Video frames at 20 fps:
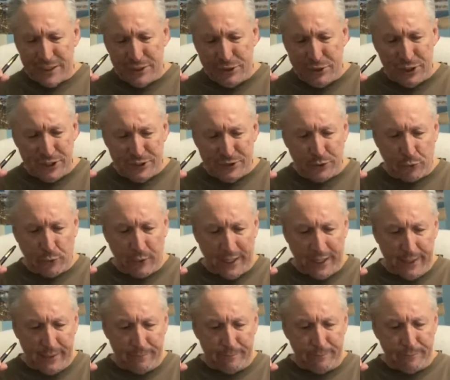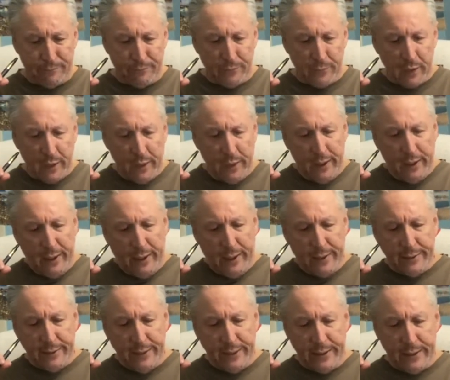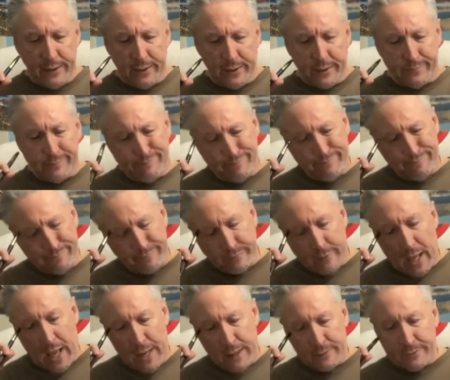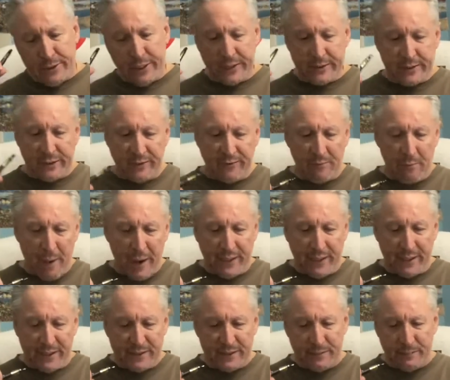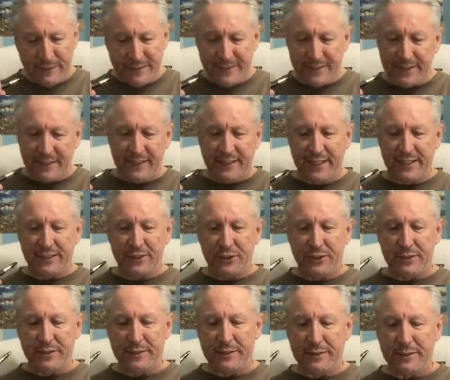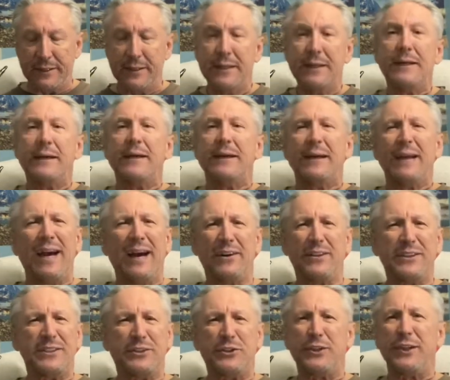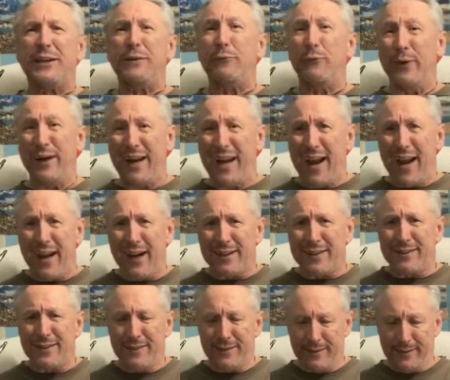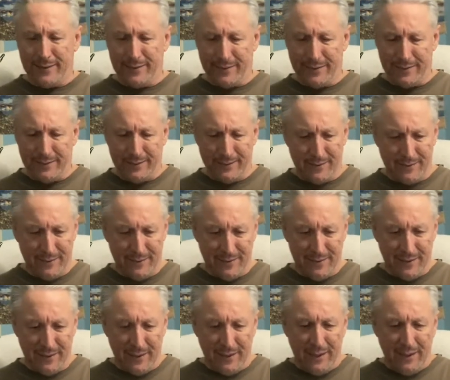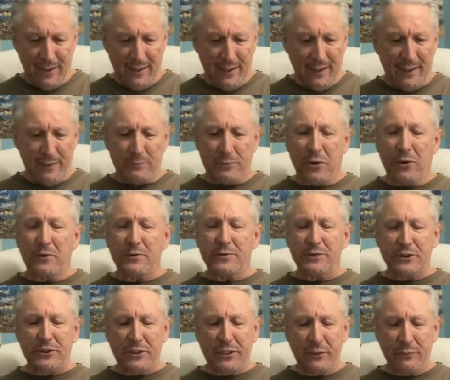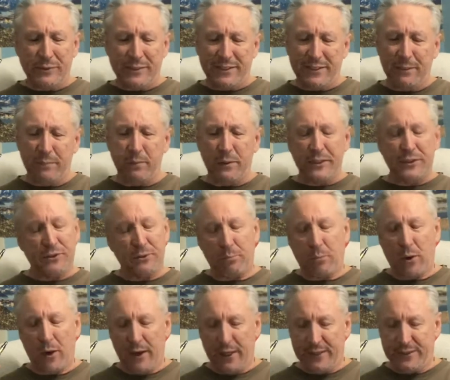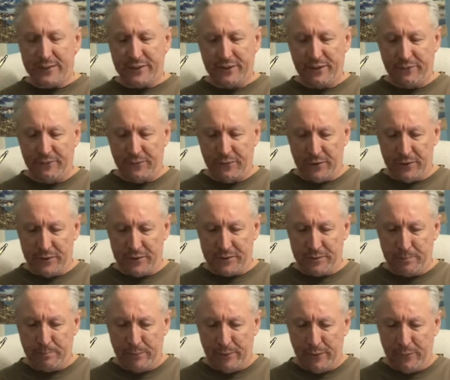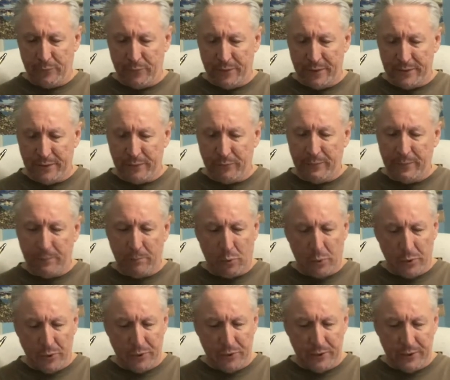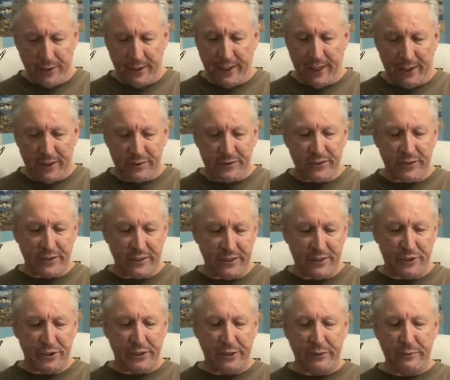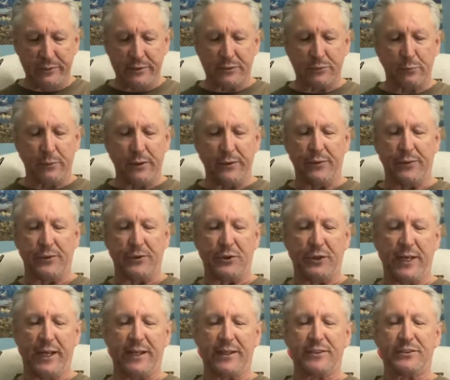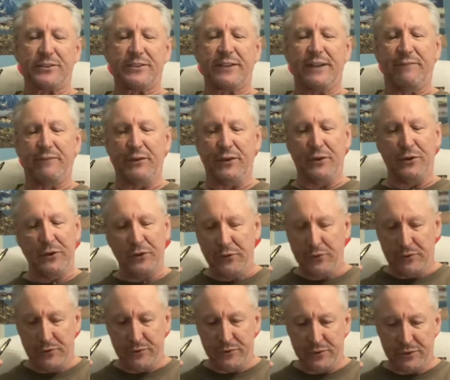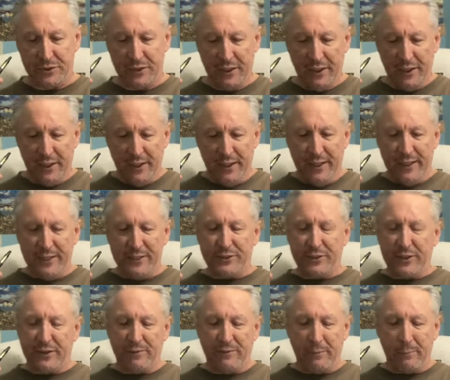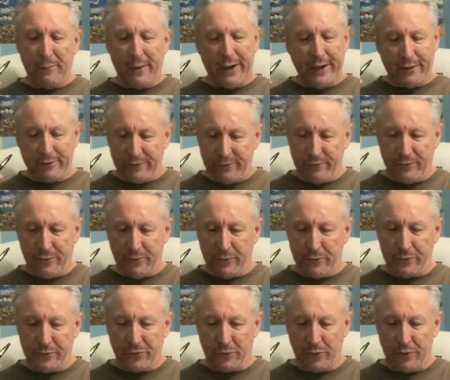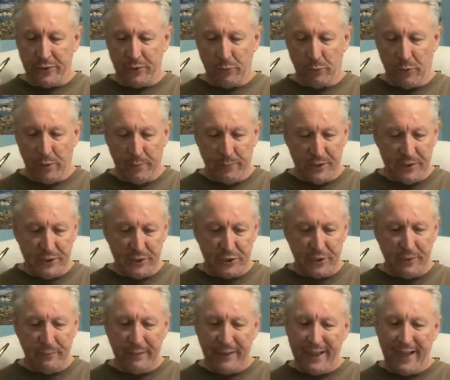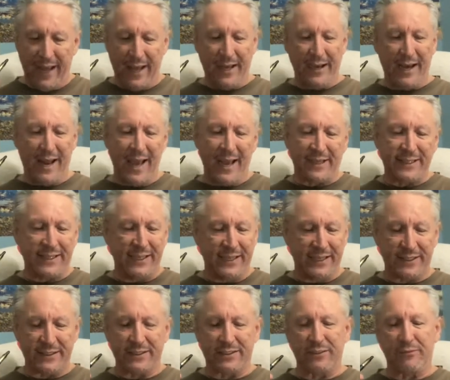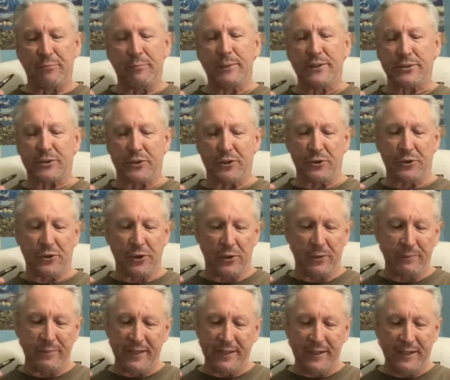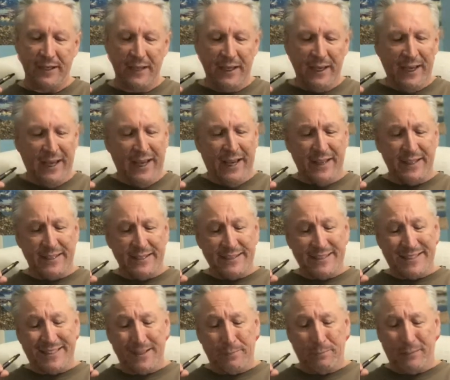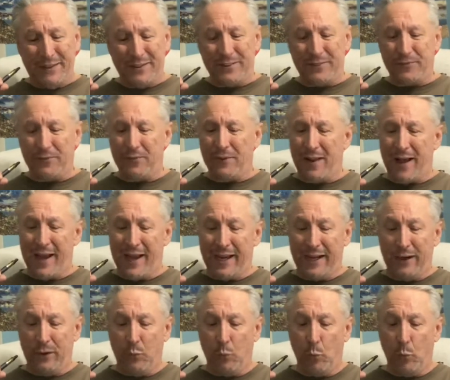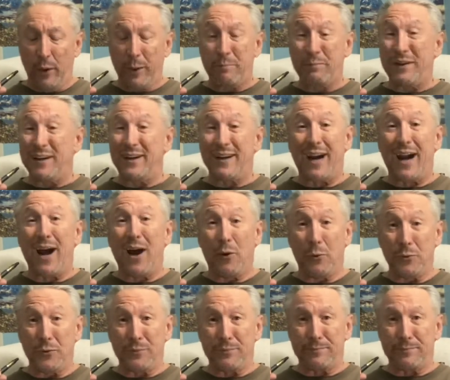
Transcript: Just great. And the object of my husband's attention, how did she react? I'm told that she was simply surprised at first, but when the reporter announced that she was with the Channel 7 News and shut the microphone toward the woman, she began acting as if Mr. Durbin had unzipped his fly and whipped it out.